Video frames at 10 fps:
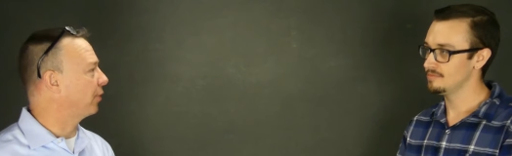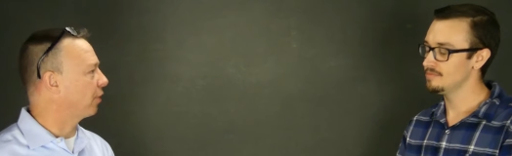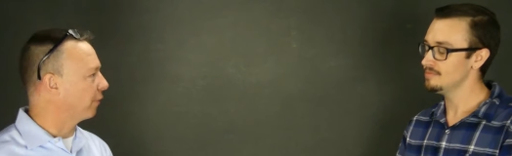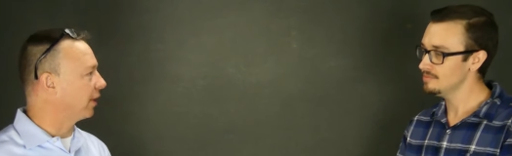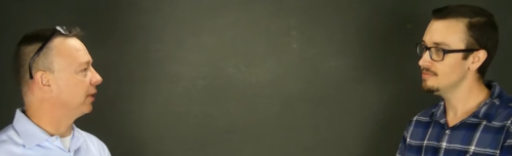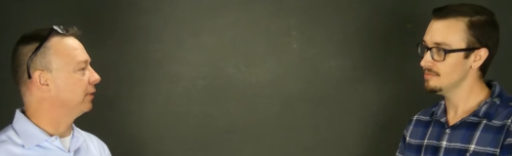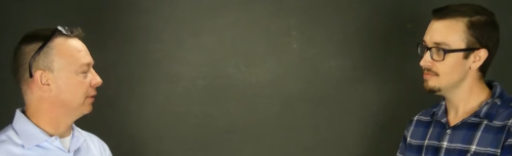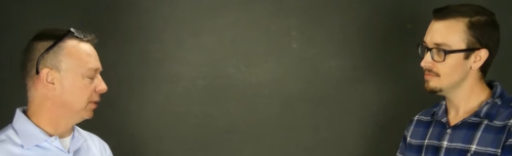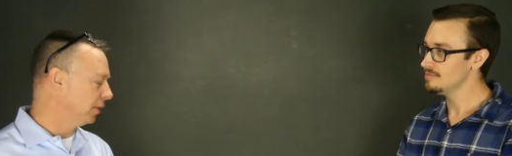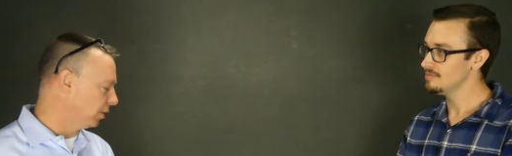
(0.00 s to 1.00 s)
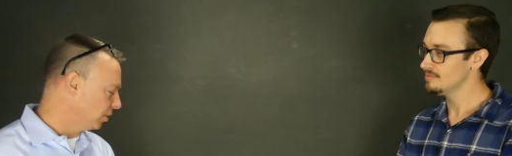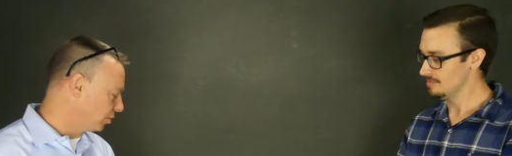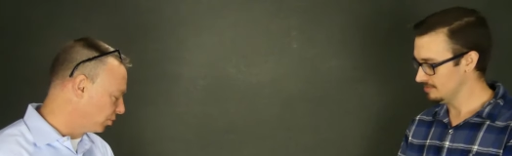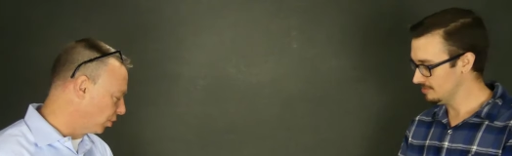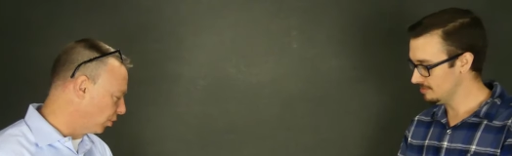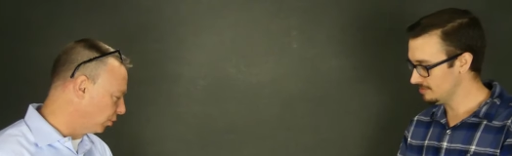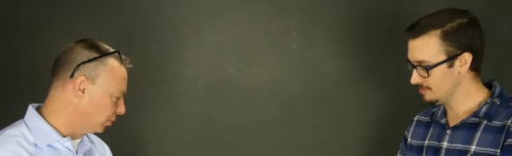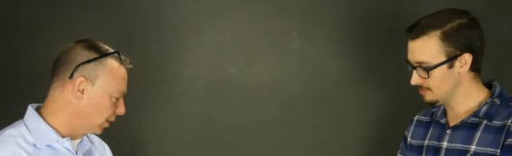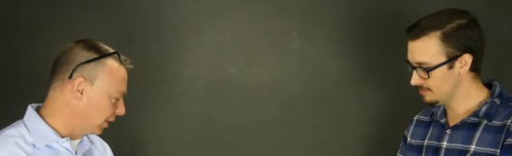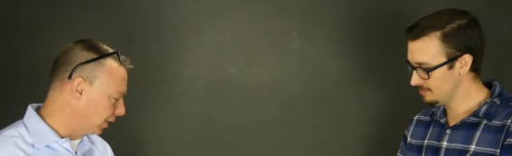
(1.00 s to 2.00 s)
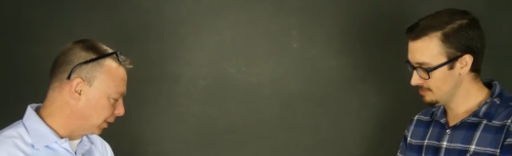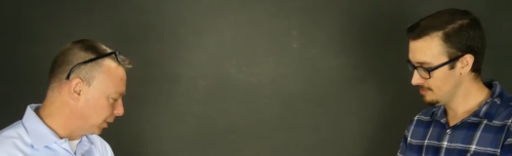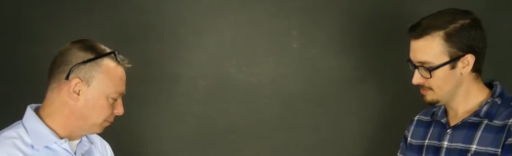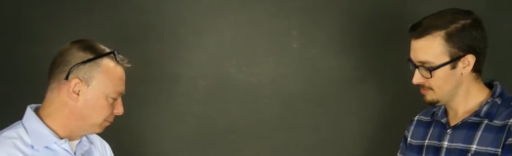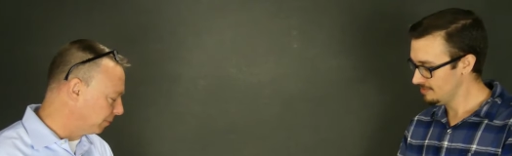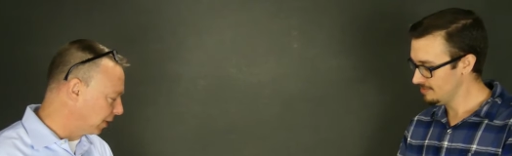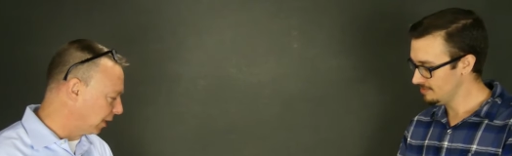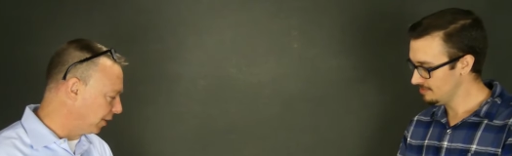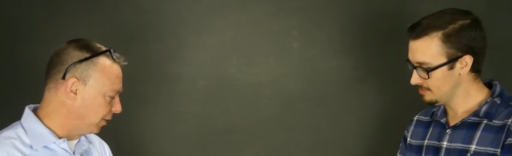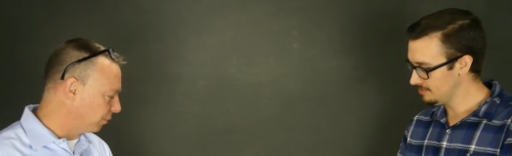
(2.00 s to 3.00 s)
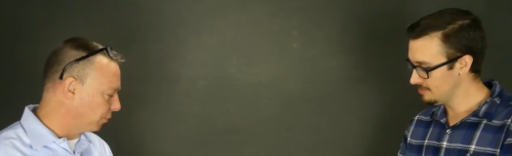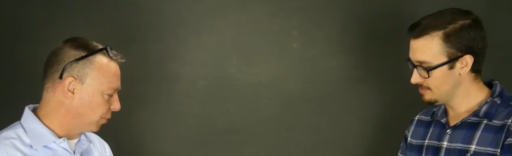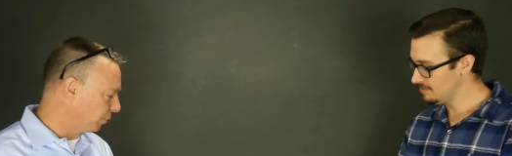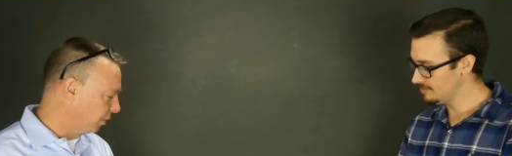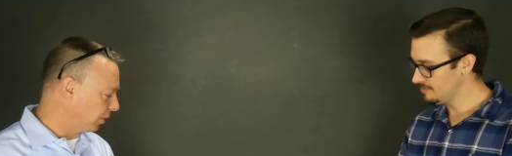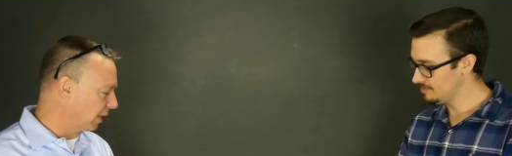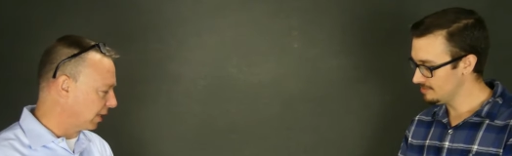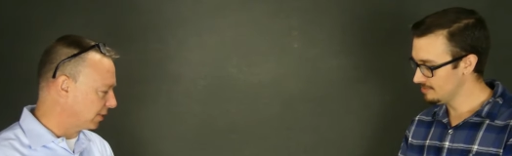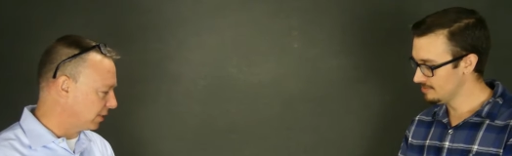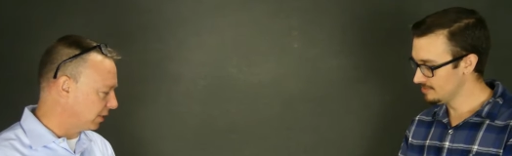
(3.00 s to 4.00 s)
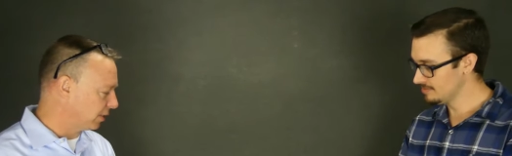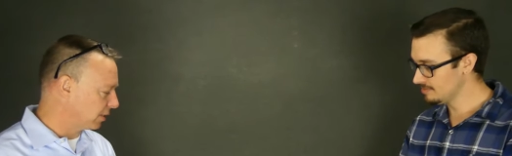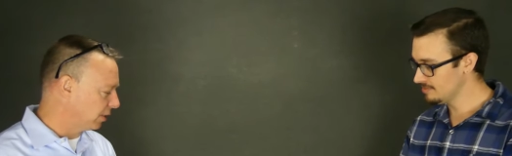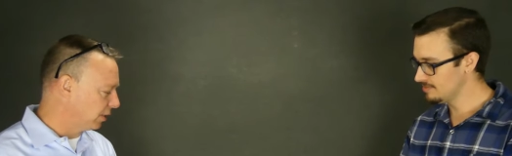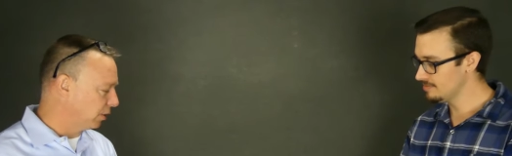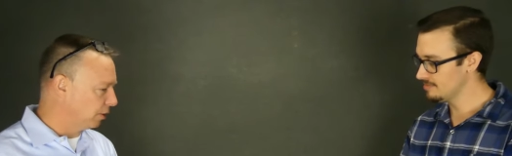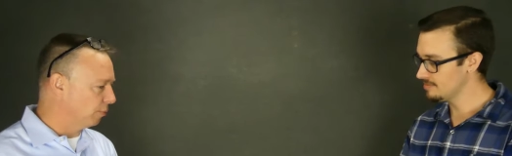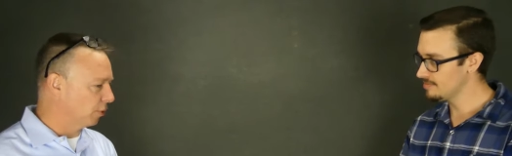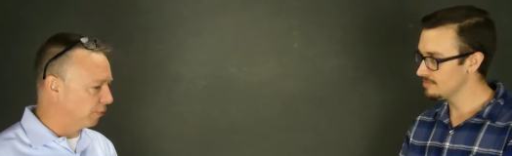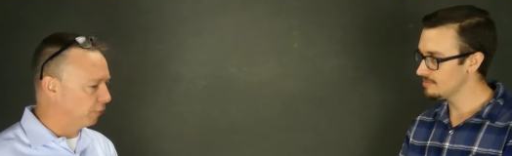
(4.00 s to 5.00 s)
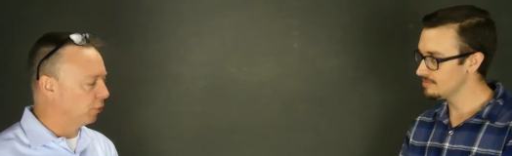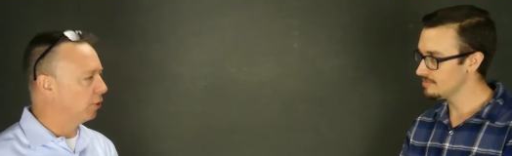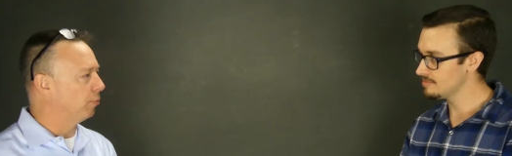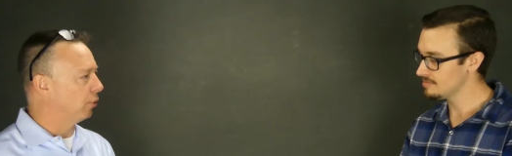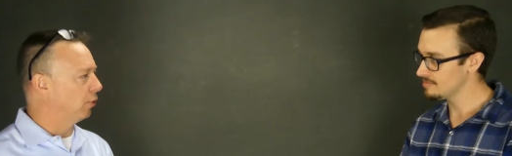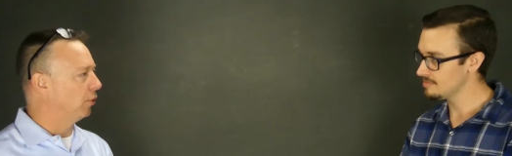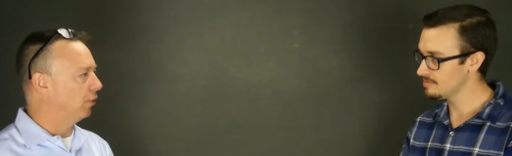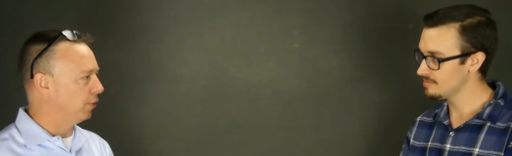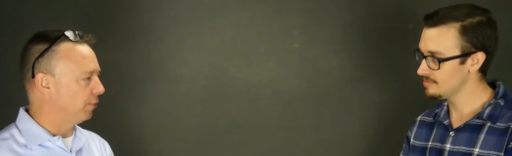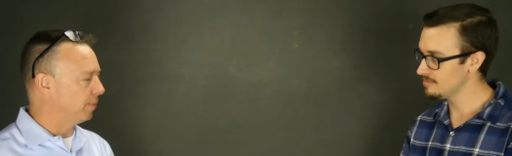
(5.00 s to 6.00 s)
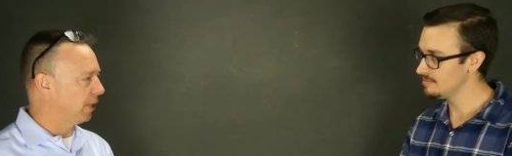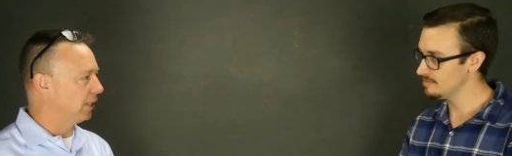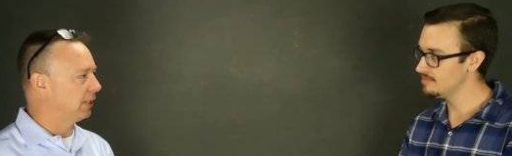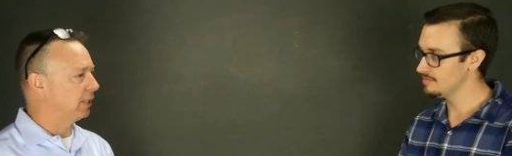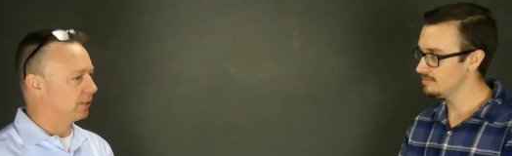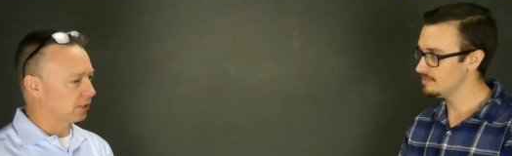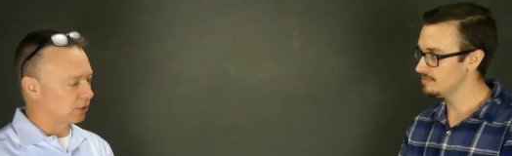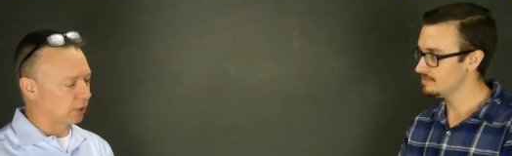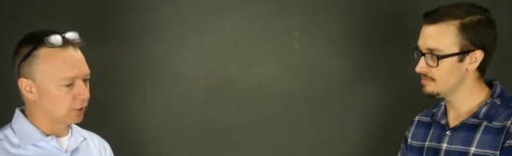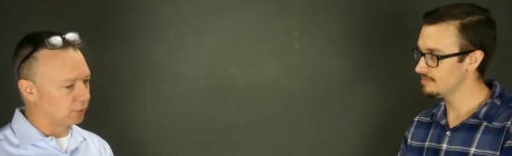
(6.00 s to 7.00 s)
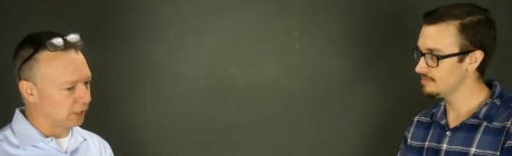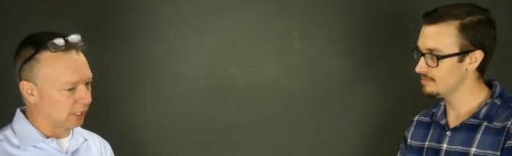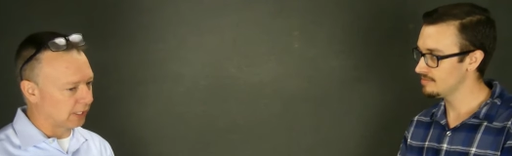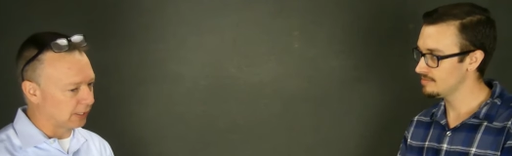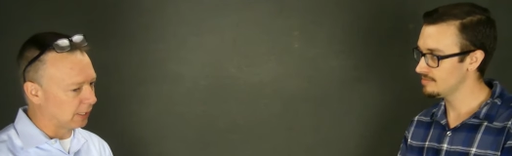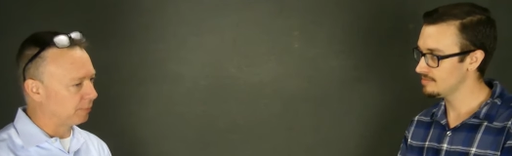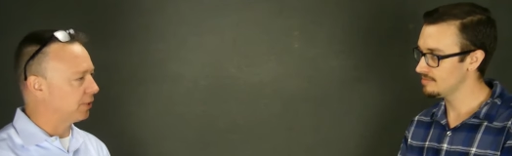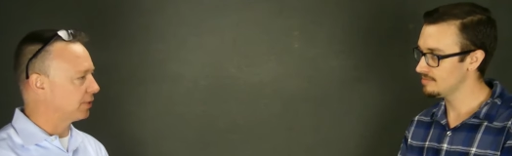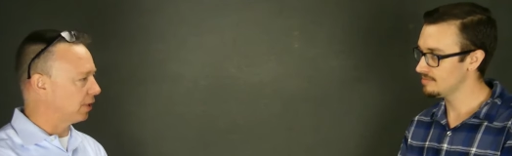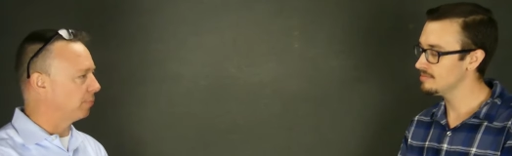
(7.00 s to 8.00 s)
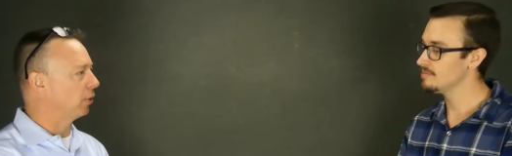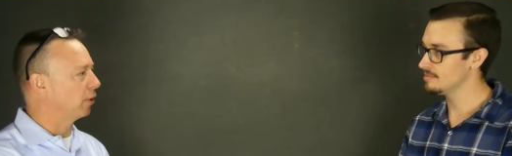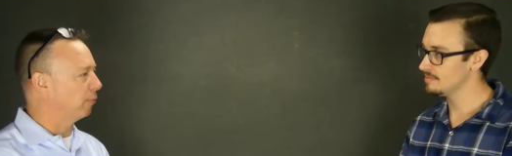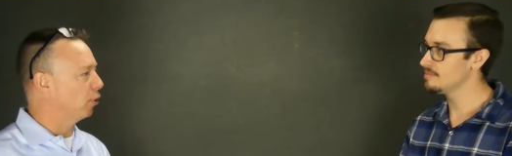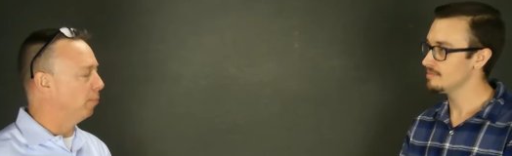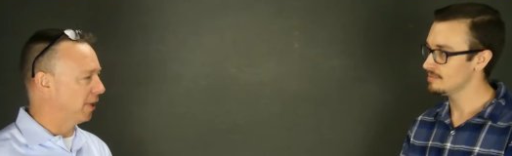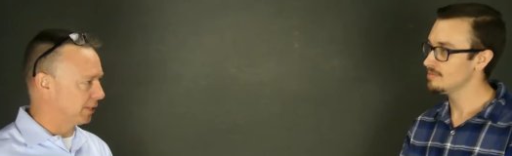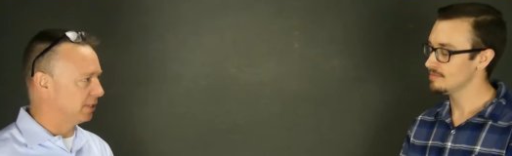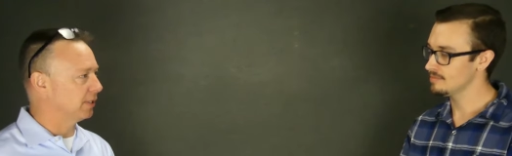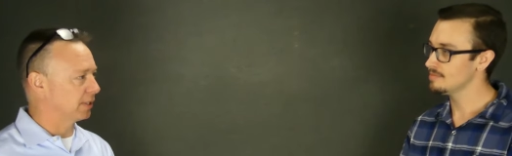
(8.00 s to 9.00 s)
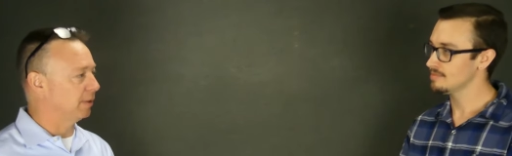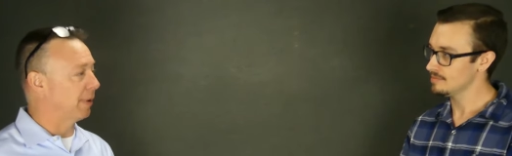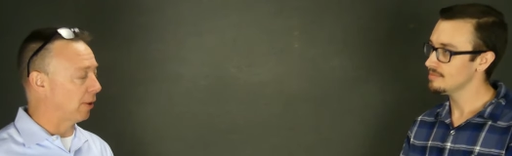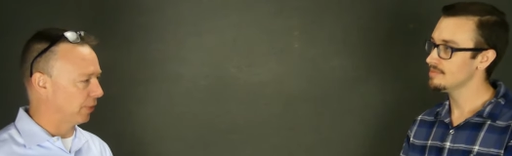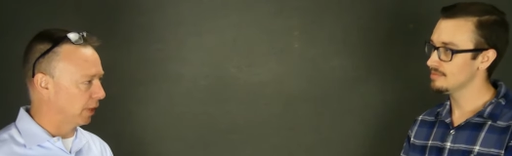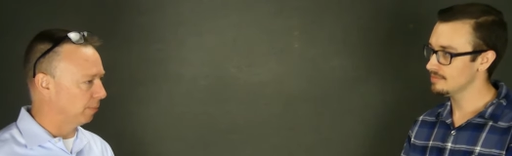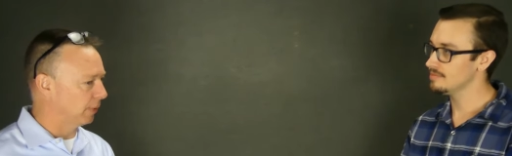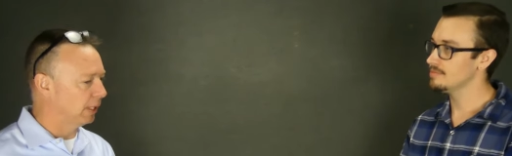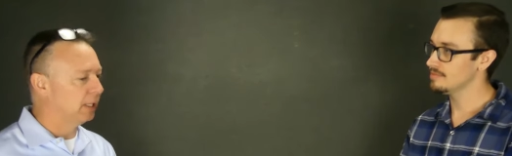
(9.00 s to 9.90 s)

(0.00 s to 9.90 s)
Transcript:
Speaker 1: there already. So um, I think what we realized is the more affordable that we made things, as long as we kind of kept the Sump Alarm robustness about them,